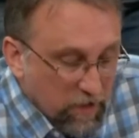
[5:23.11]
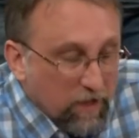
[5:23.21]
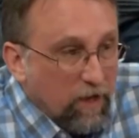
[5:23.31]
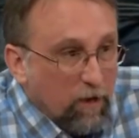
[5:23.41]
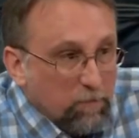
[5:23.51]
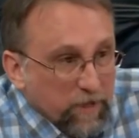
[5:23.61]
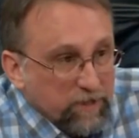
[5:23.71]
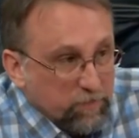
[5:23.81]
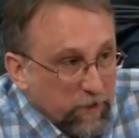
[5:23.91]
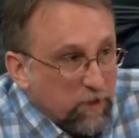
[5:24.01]

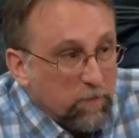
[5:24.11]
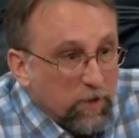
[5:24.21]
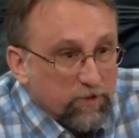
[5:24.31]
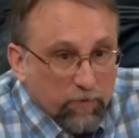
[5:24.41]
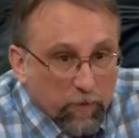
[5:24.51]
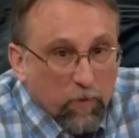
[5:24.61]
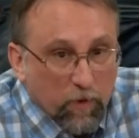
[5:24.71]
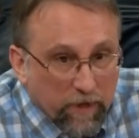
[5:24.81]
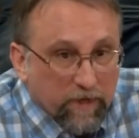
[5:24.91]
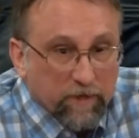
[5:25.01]
has been the most
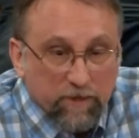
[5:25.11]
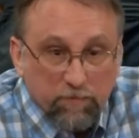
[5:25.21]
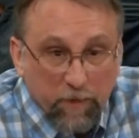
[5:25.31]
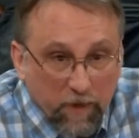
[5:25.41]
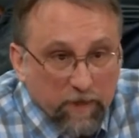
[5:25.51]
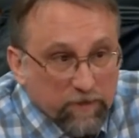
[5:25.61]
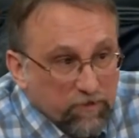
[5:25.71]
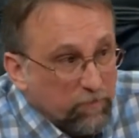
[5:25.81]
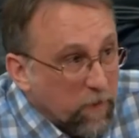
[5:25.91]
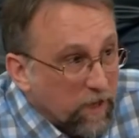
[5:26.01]
rewarding experience
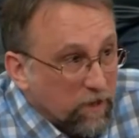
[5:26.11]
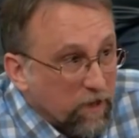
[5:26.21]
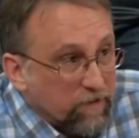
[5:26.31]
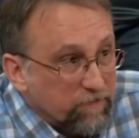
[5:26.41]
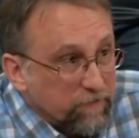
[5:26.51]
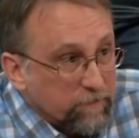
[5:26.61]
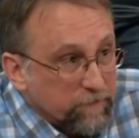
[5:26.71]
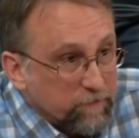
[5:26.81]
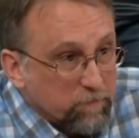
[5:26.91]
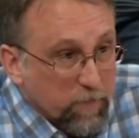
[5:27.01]
of my life
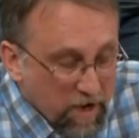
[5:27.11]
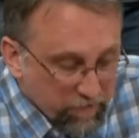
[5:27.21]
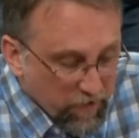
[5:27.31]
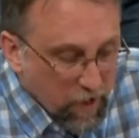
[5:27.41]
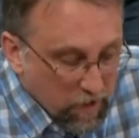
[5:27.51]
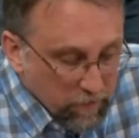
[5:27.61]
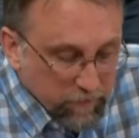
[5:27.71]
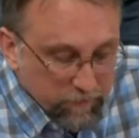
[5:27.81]
by far,